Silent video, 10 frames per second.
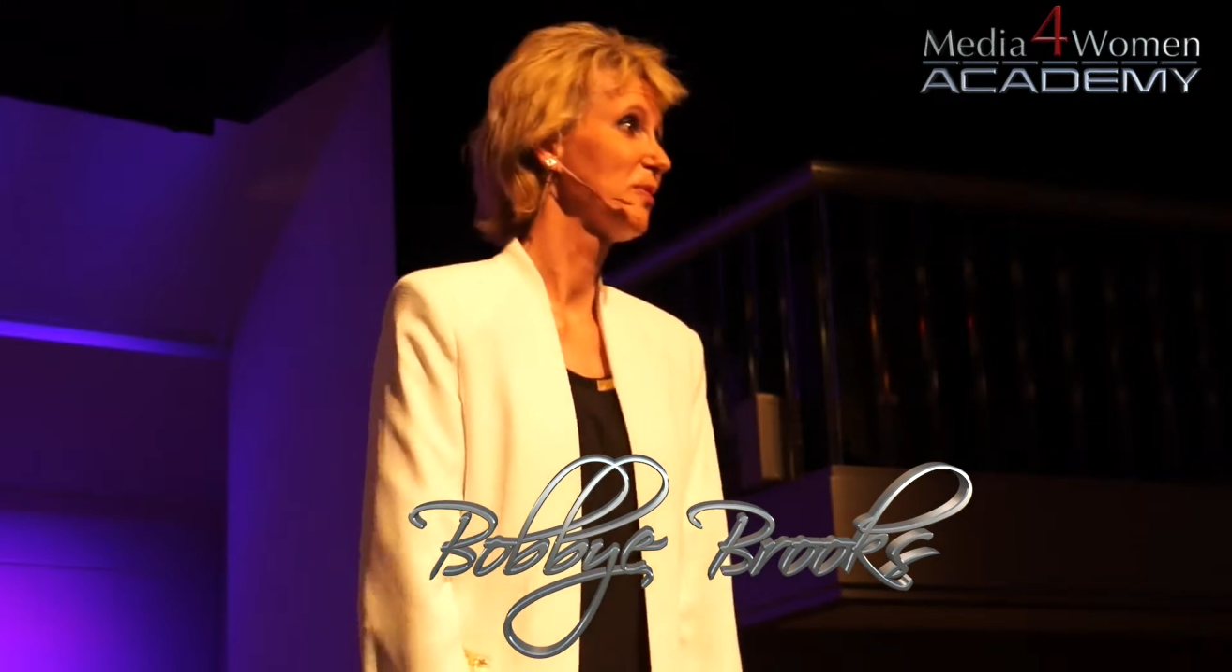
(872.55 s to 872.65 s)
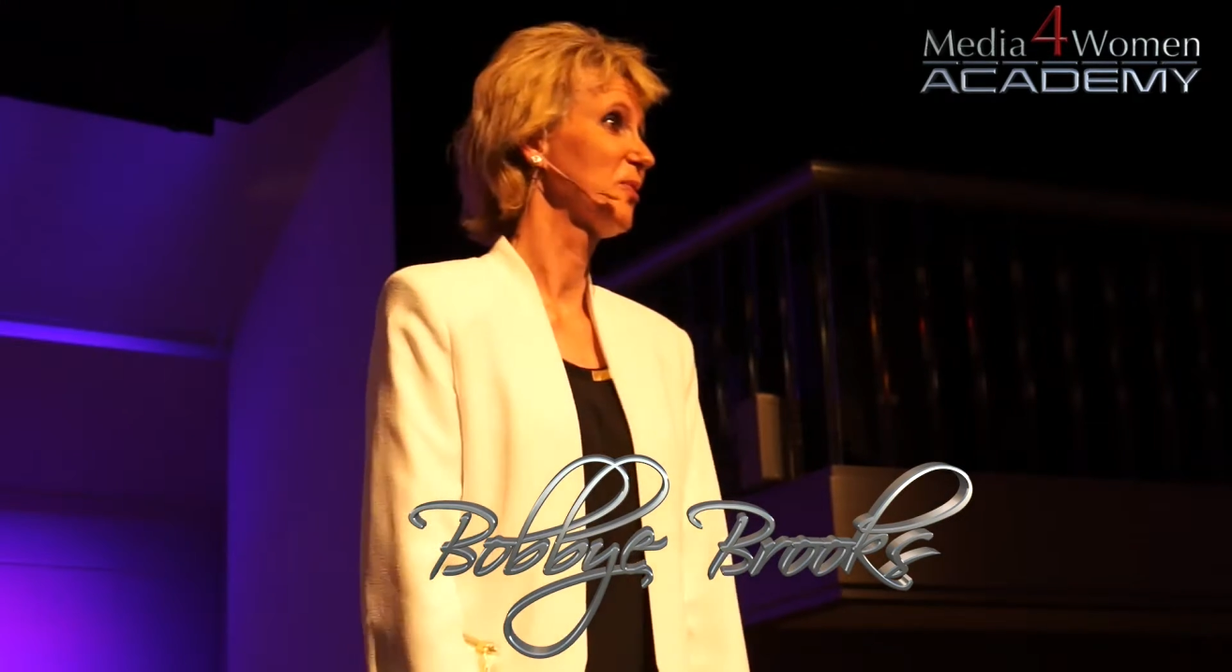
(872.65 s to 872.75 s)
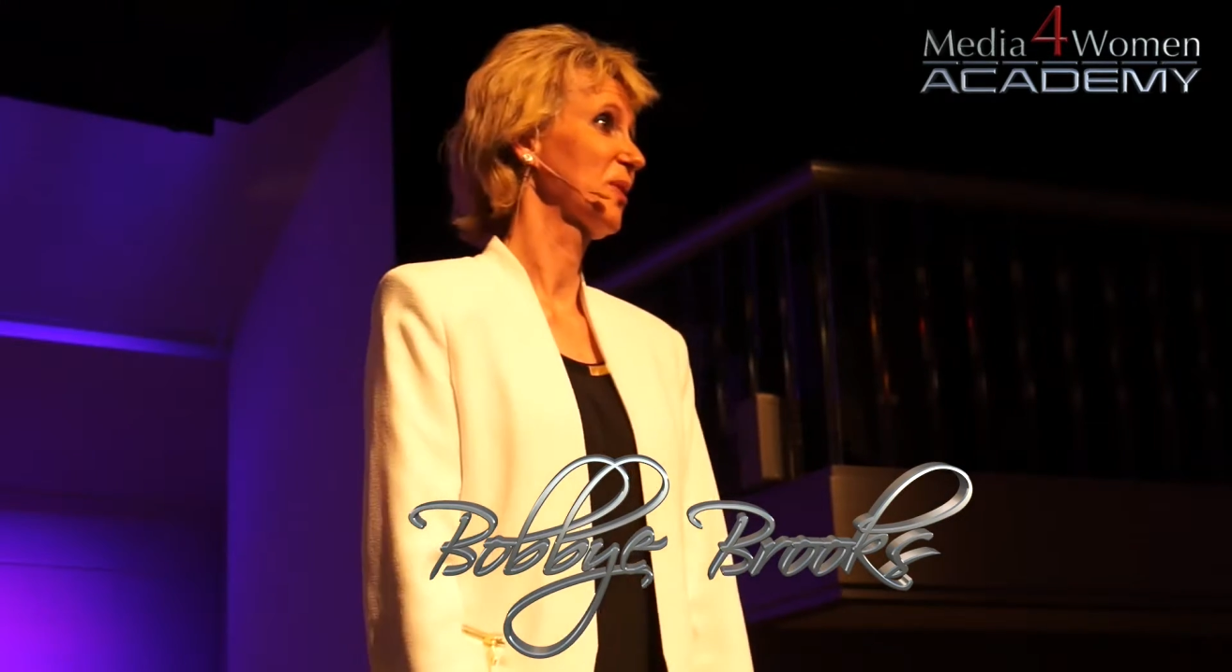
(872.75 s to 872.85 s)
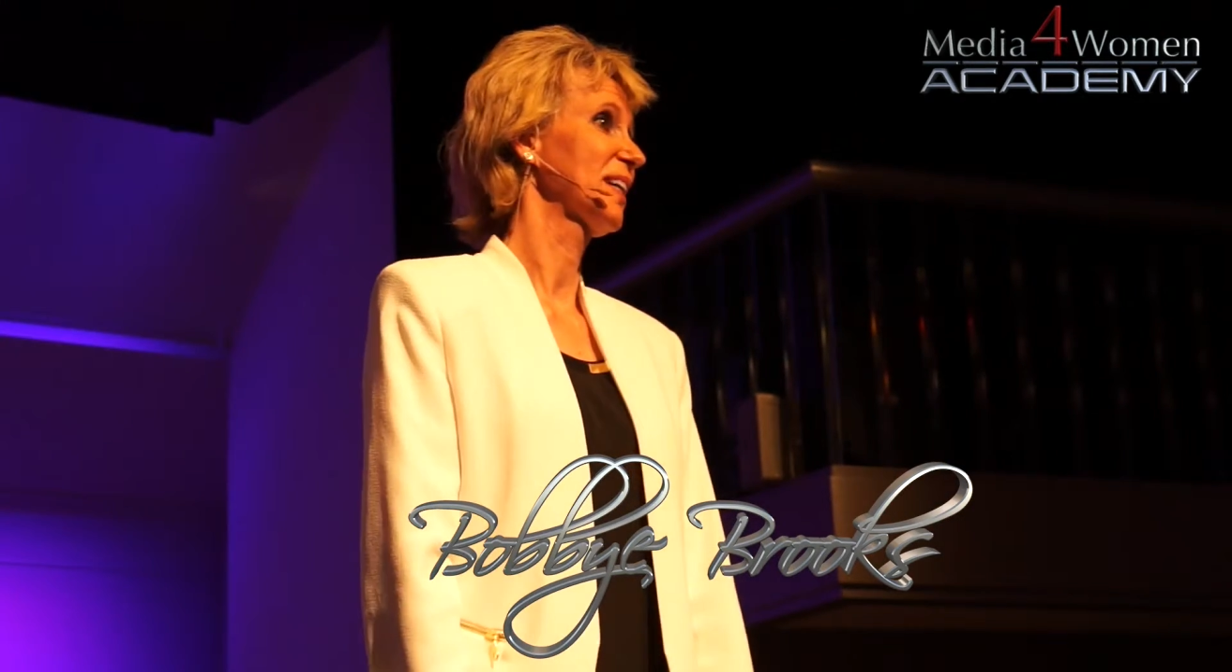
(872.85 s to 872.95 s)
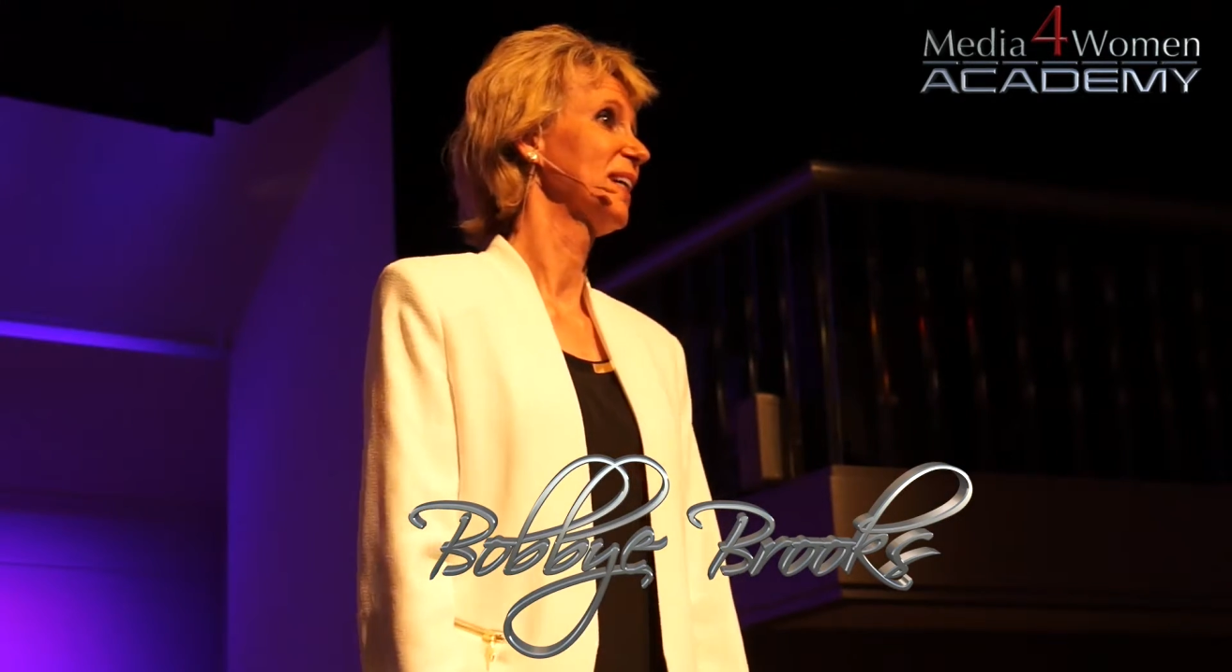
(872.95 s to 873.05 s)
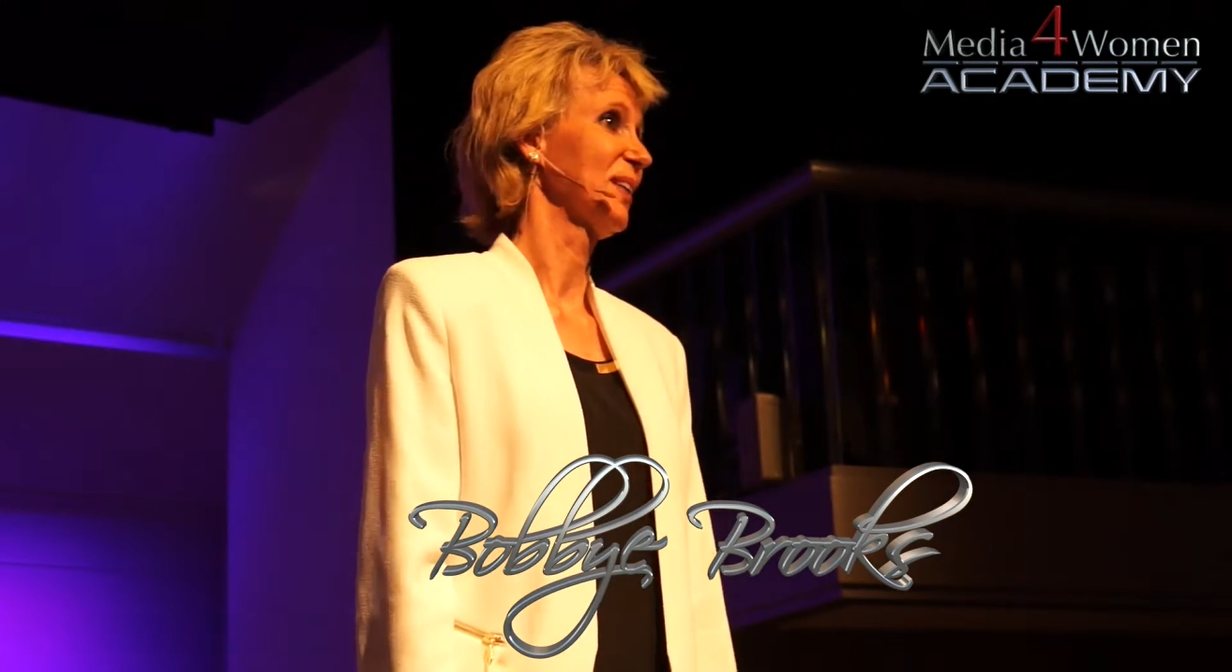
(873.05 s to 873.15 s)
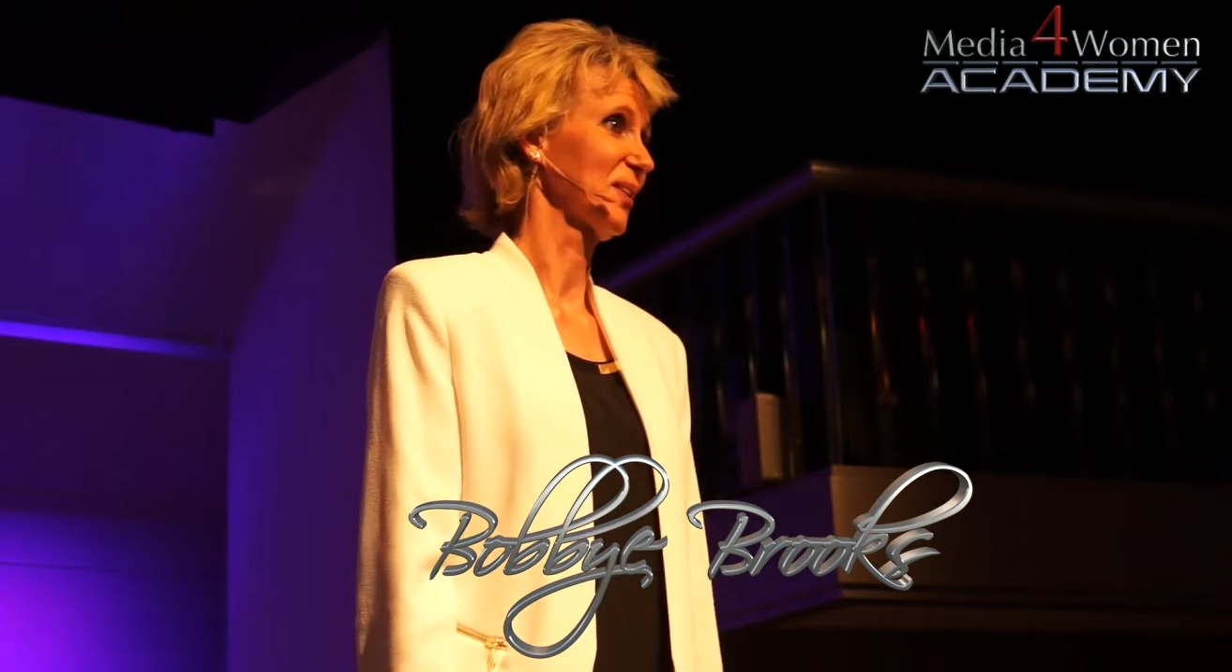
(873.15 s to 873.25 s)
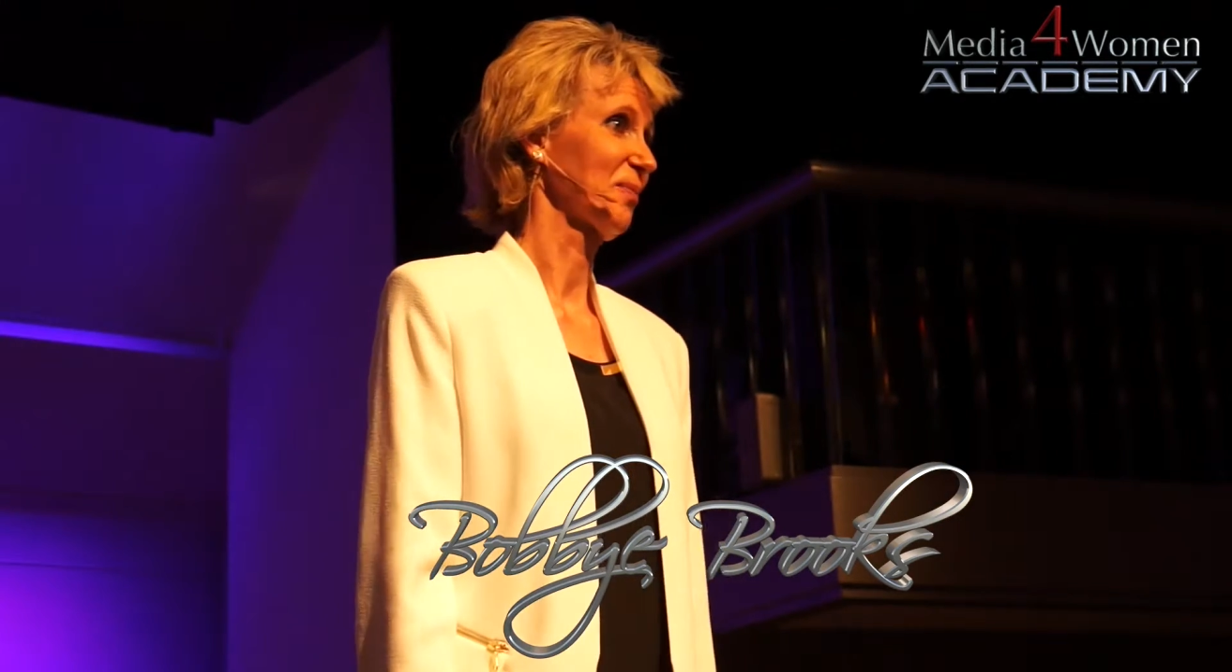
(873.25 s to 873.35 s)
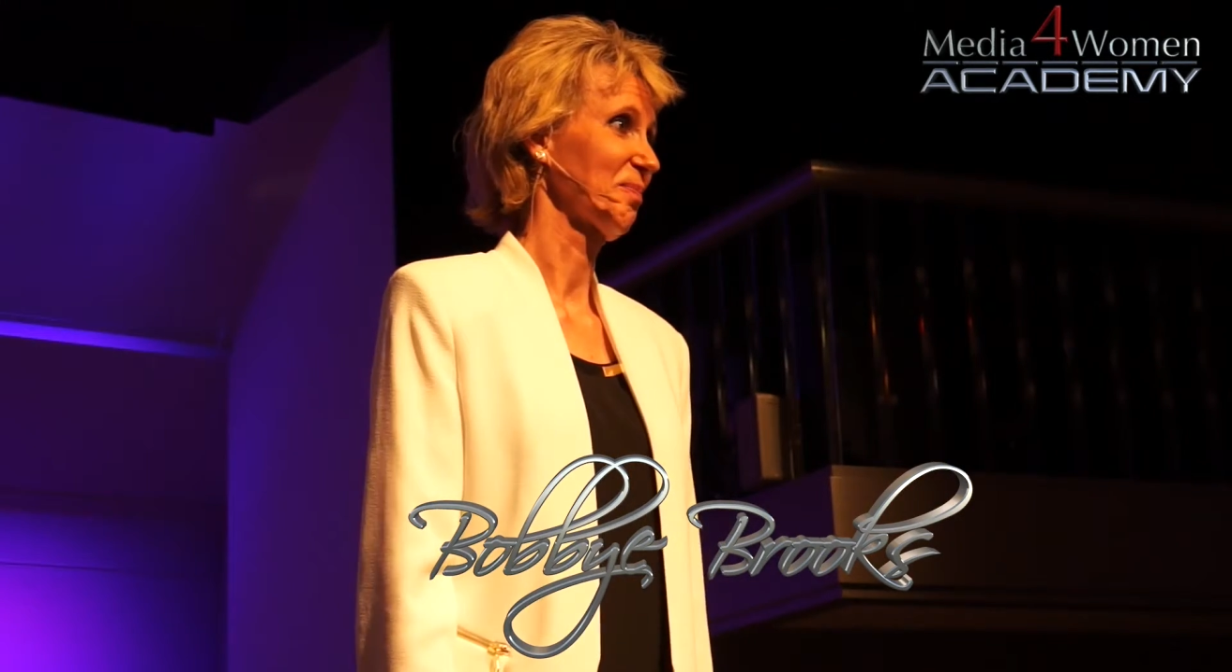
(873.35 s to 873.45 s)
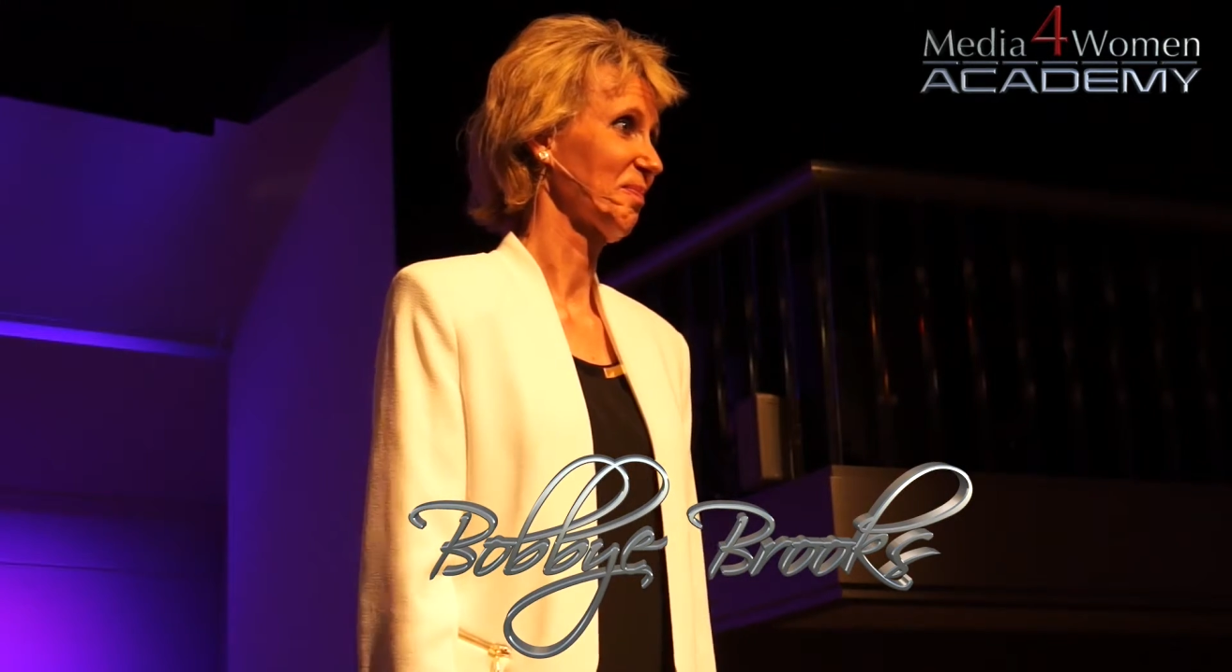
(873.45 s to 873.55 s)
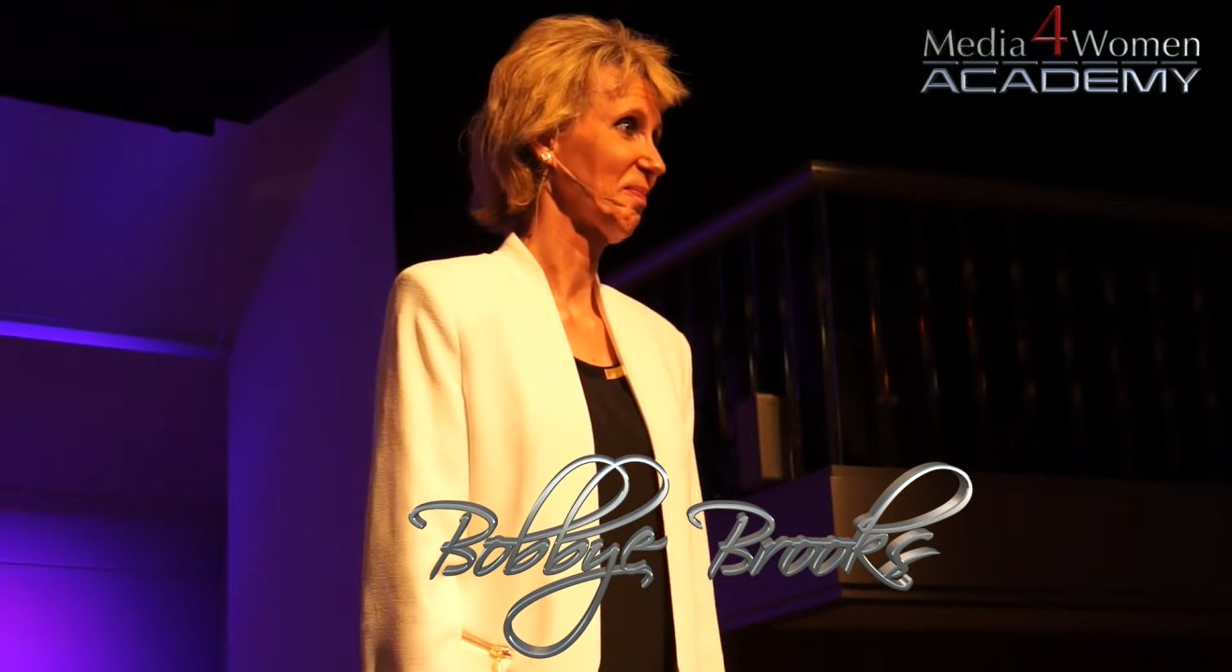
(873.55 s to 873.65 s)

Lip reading: before he does.